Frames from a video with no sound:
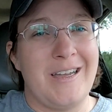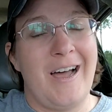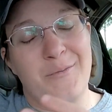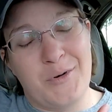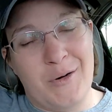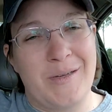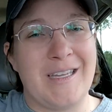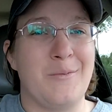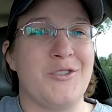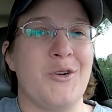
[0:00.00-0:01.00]
off-Broadway
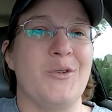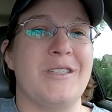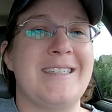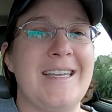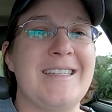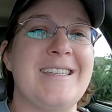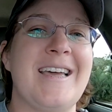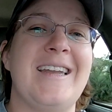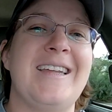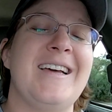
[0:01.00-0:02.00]
type shows since
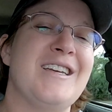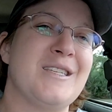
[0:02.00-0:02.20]
then,